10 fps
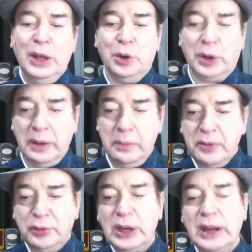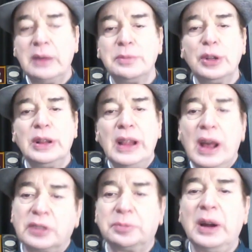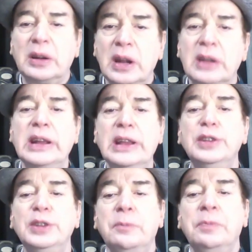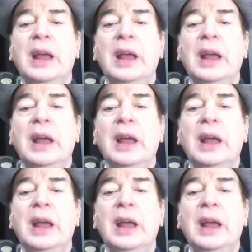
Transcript: Okay, before I come to the last part, that is,